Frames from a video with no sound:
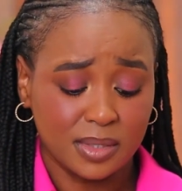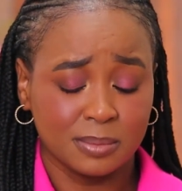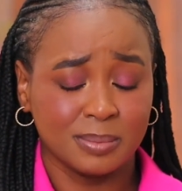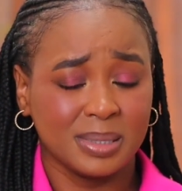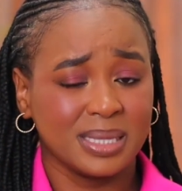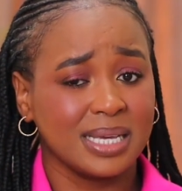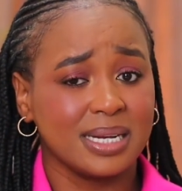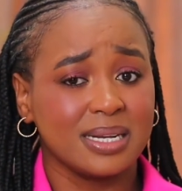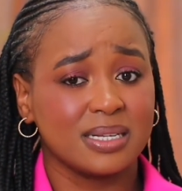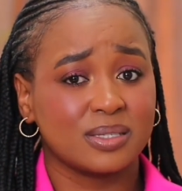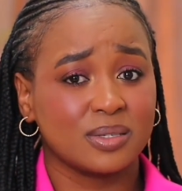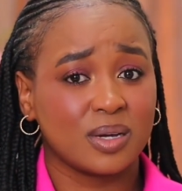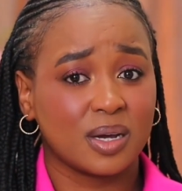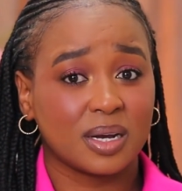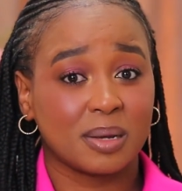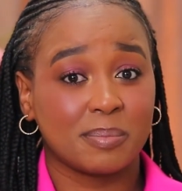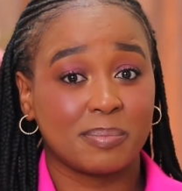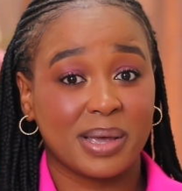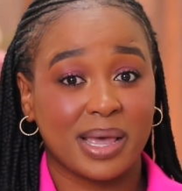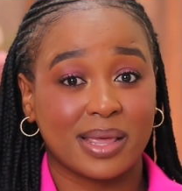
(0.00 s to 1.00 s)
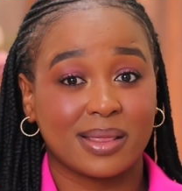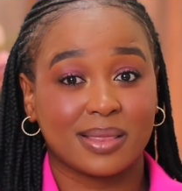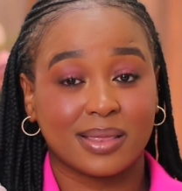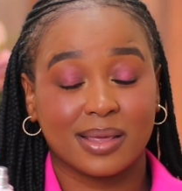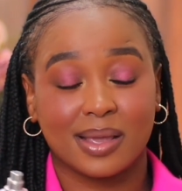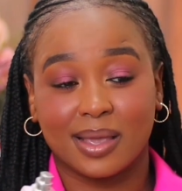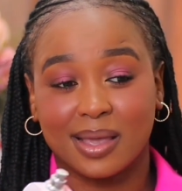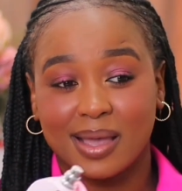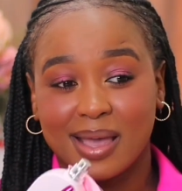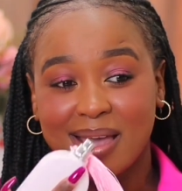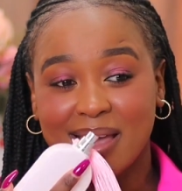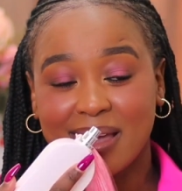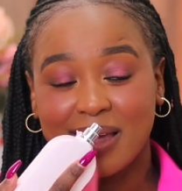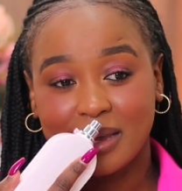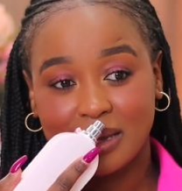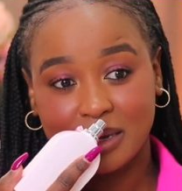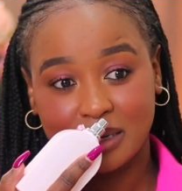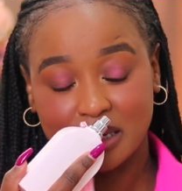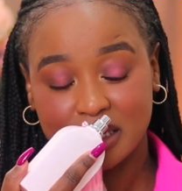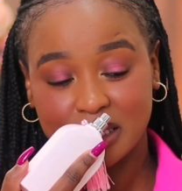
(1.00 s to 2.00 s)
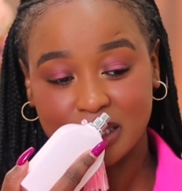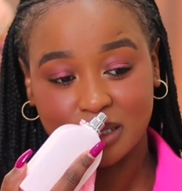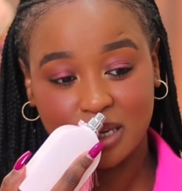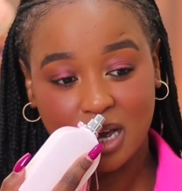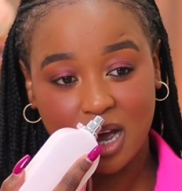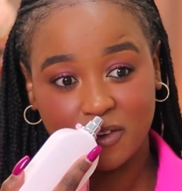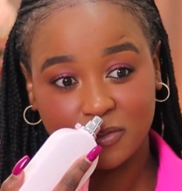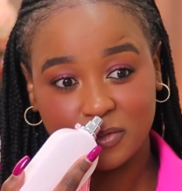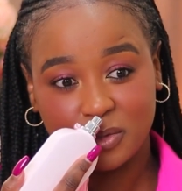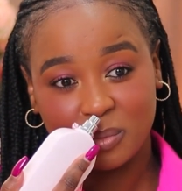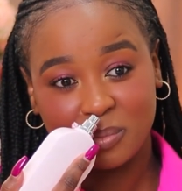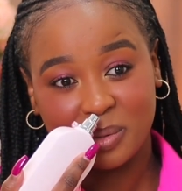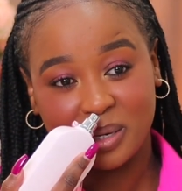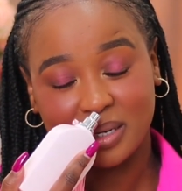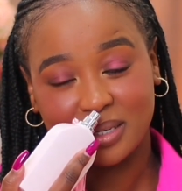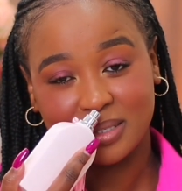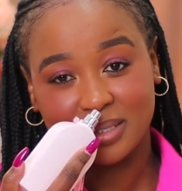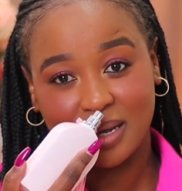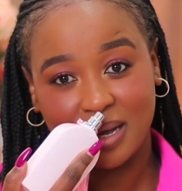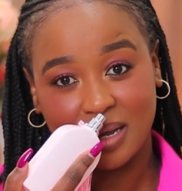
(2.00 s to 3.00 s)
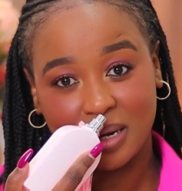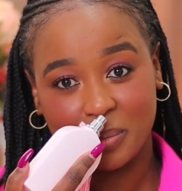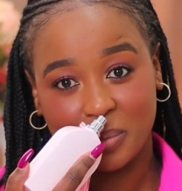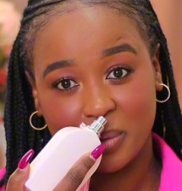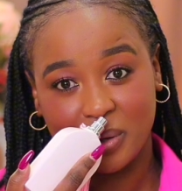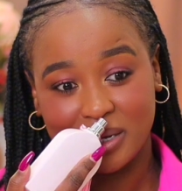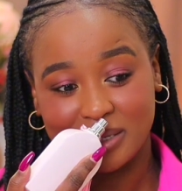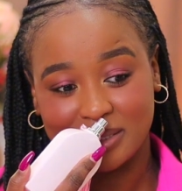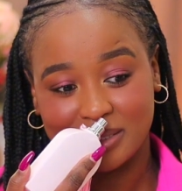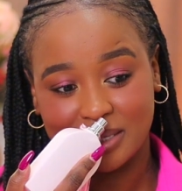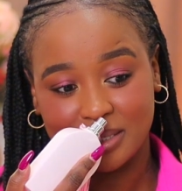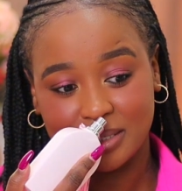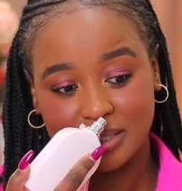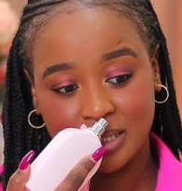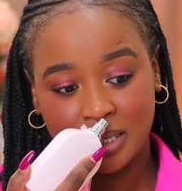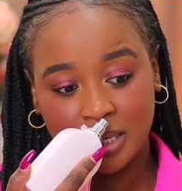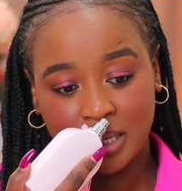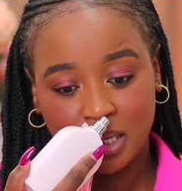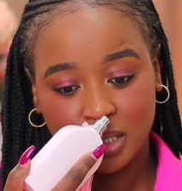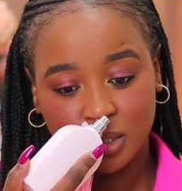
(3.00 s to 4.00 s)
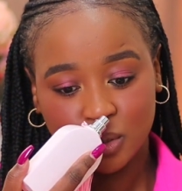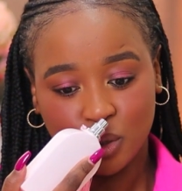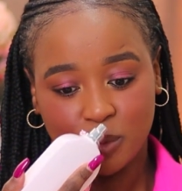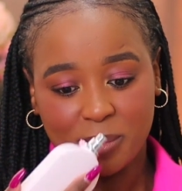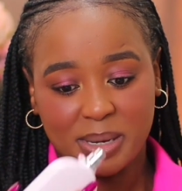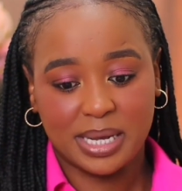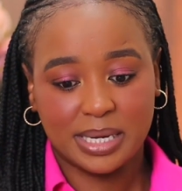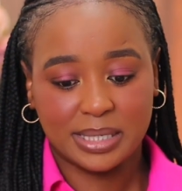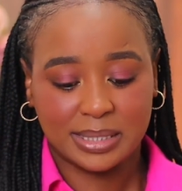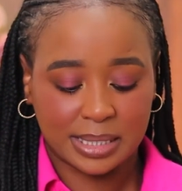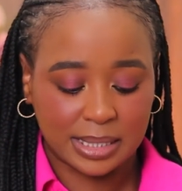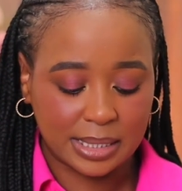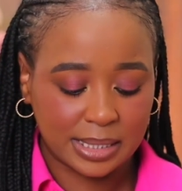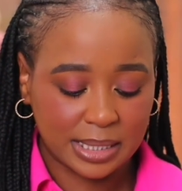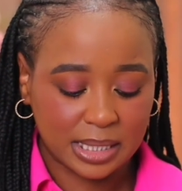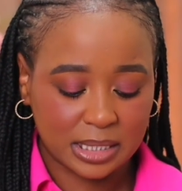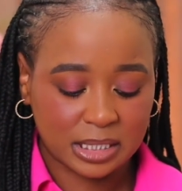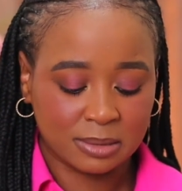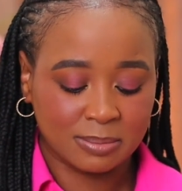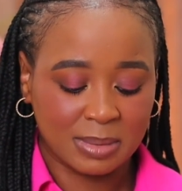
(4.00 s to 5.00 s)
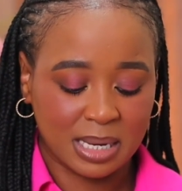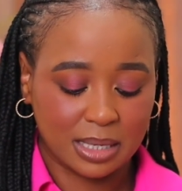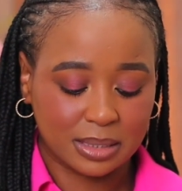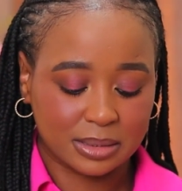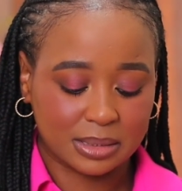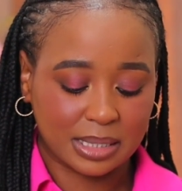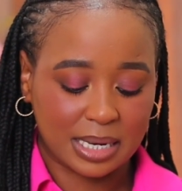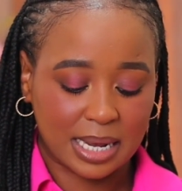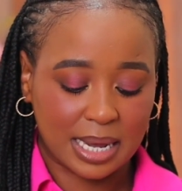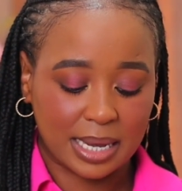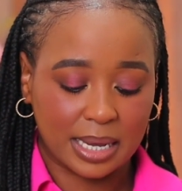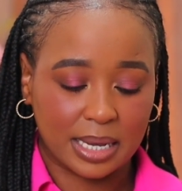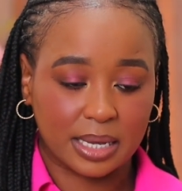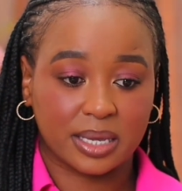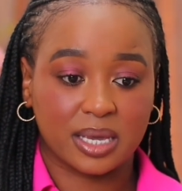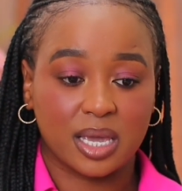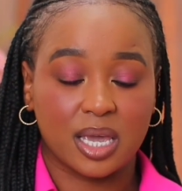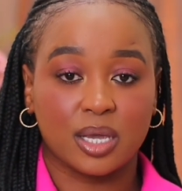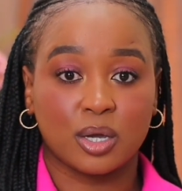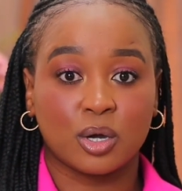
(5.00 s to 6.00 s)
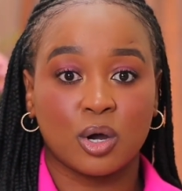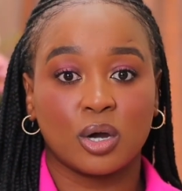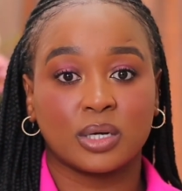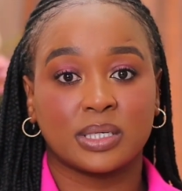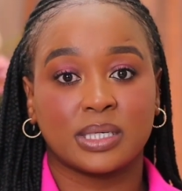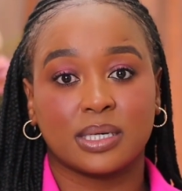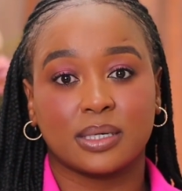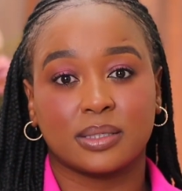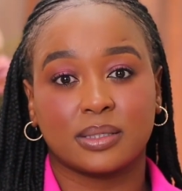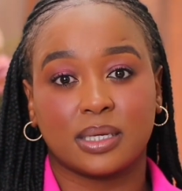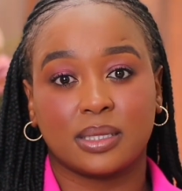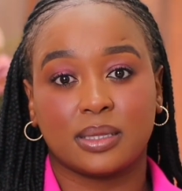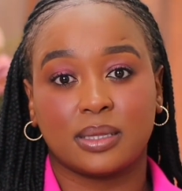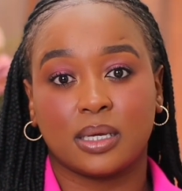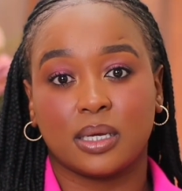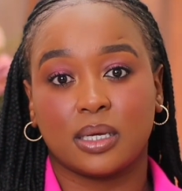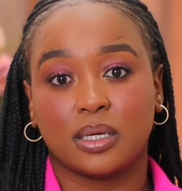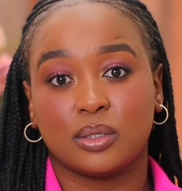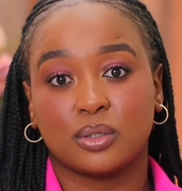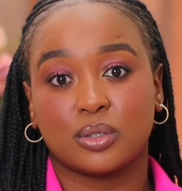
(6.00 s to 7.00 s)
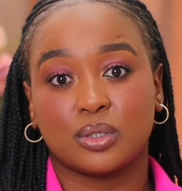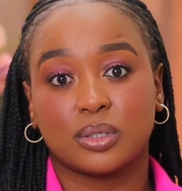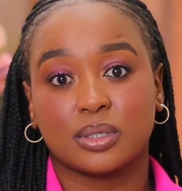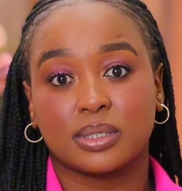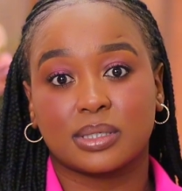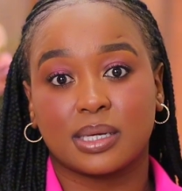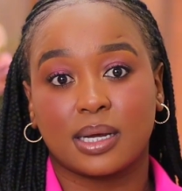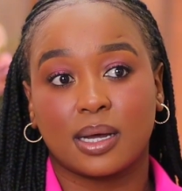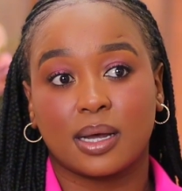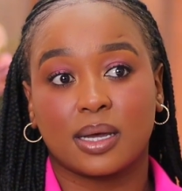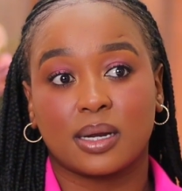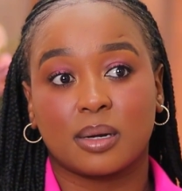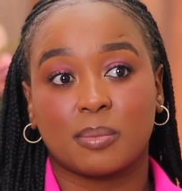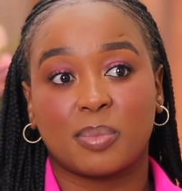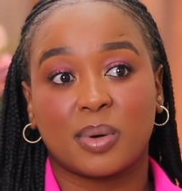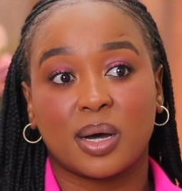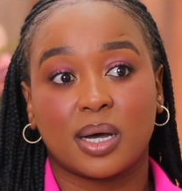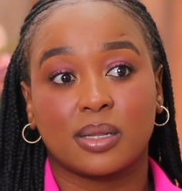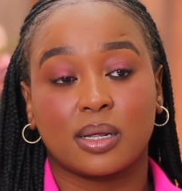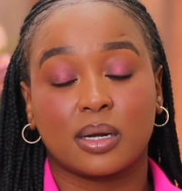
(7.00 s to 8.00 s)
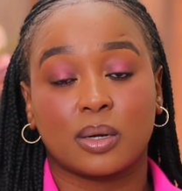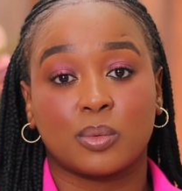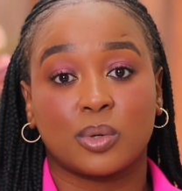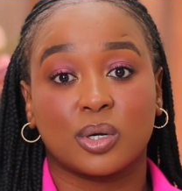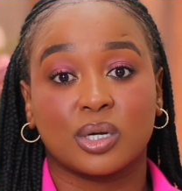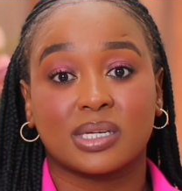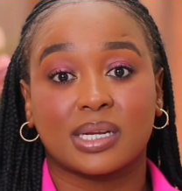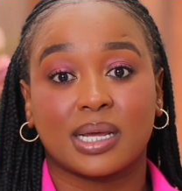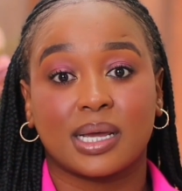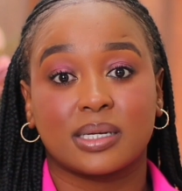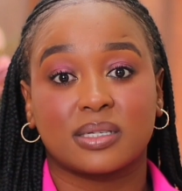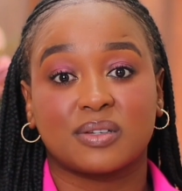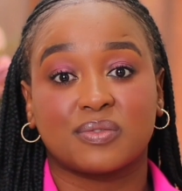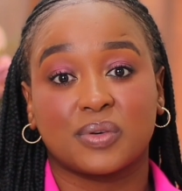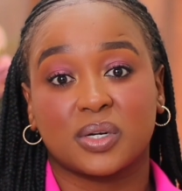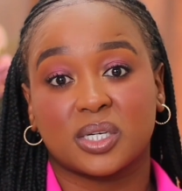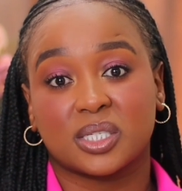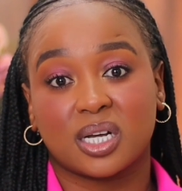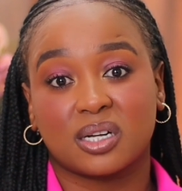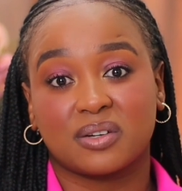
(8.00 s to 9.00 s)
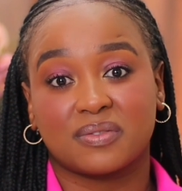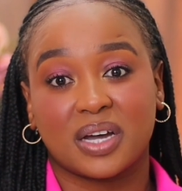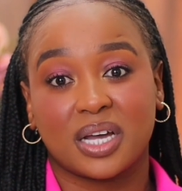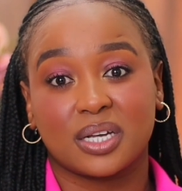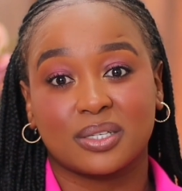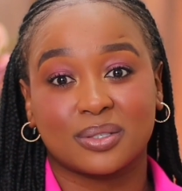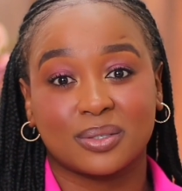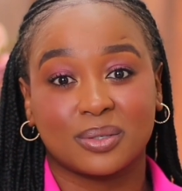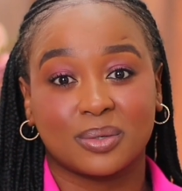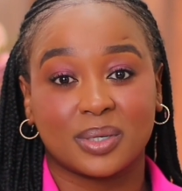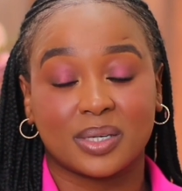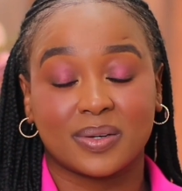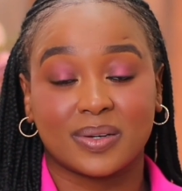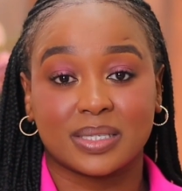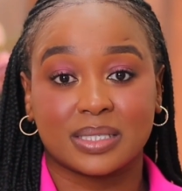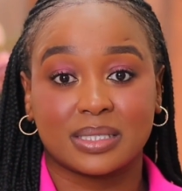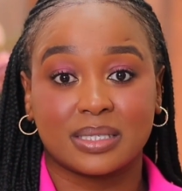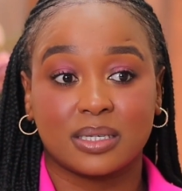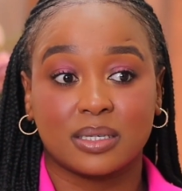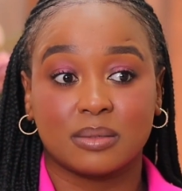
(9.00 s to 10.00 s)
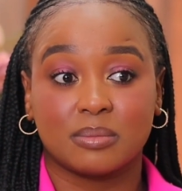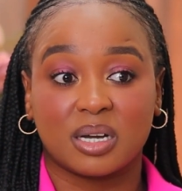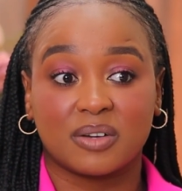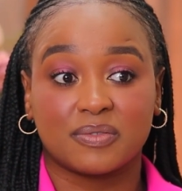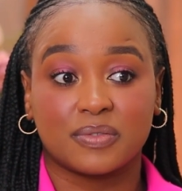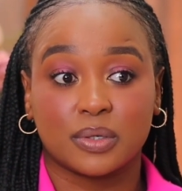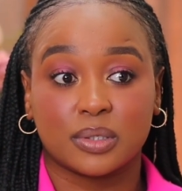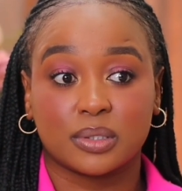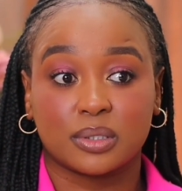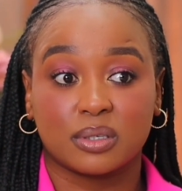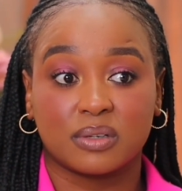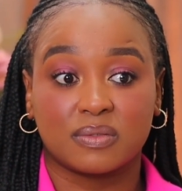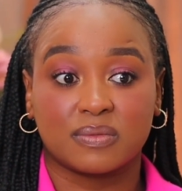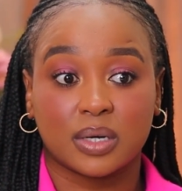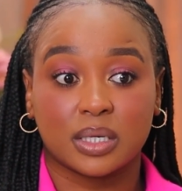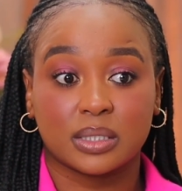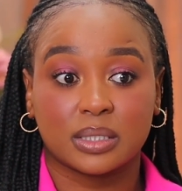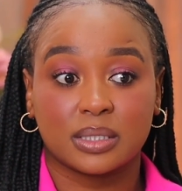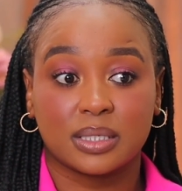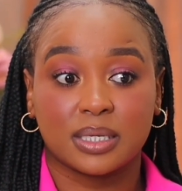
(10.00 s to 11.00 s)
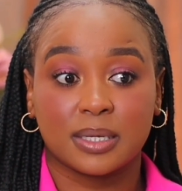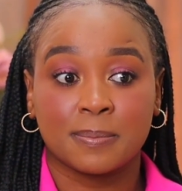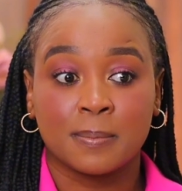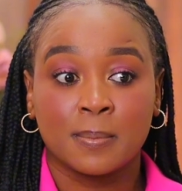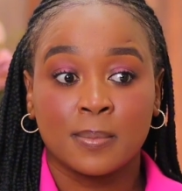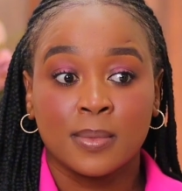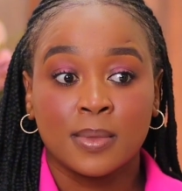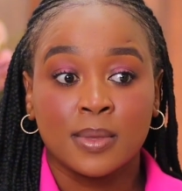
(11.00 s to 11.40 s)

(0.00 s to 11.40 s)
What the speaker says: But that is not a bad thing. It is soft, but it's got a presence. To me, Delilah smells like a cocktail that they used to sell at a bar that I worked at fresh out of high school when I was still in my first year of varsity.